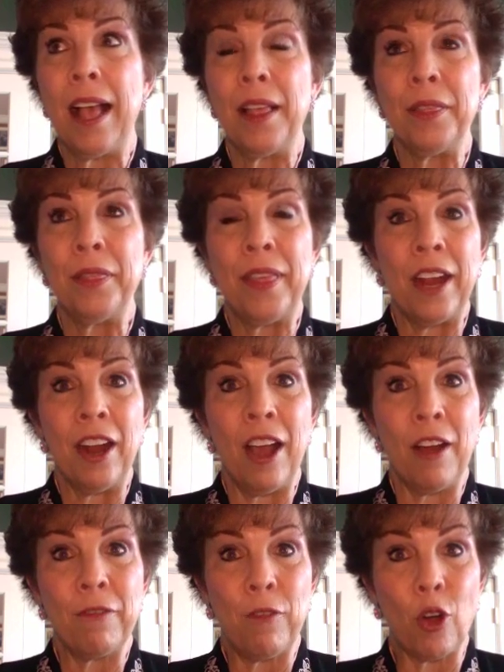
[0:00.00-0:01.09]
There
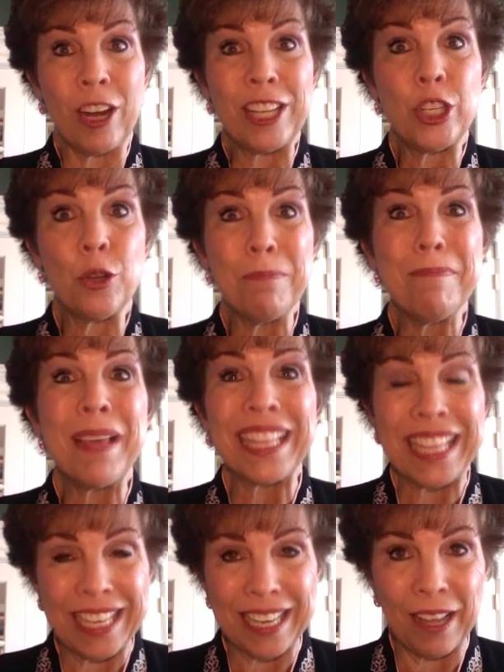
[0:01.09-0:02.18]
are 42
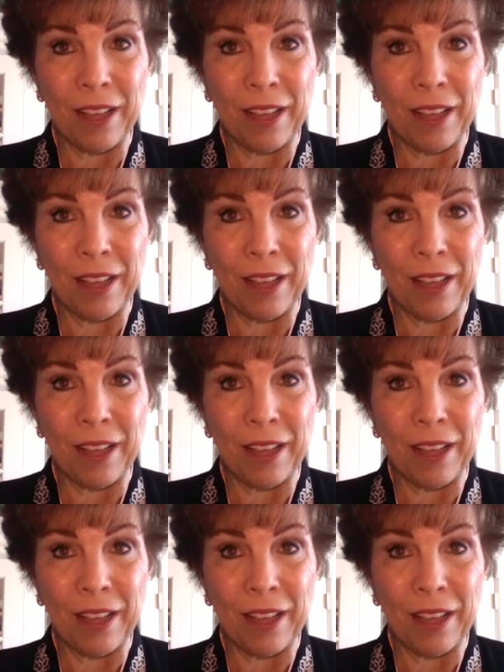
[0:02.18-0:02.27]
million